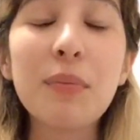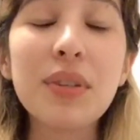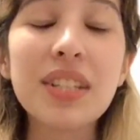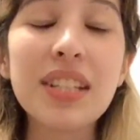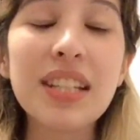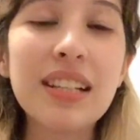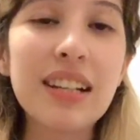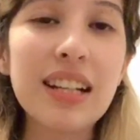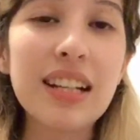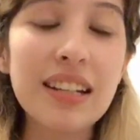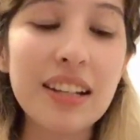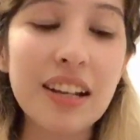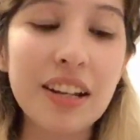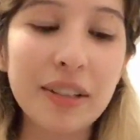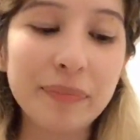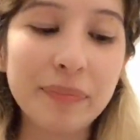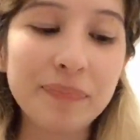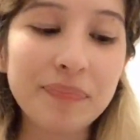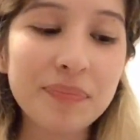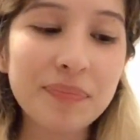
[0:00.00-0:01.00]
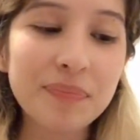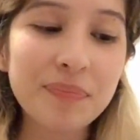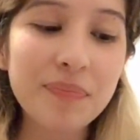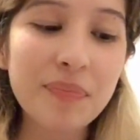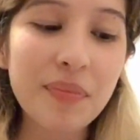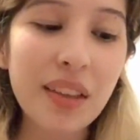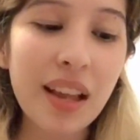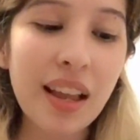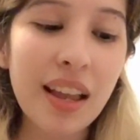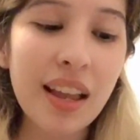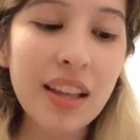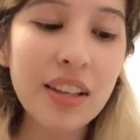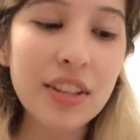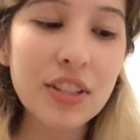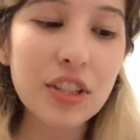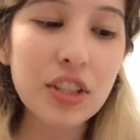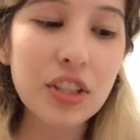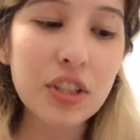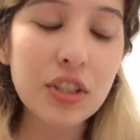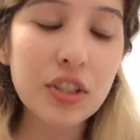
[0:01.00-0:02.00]
to go to New York for a
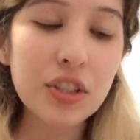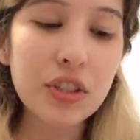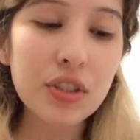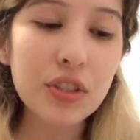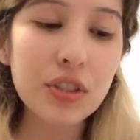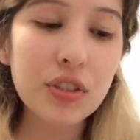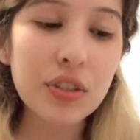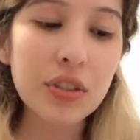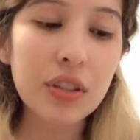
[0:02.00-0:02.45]
better life, you know?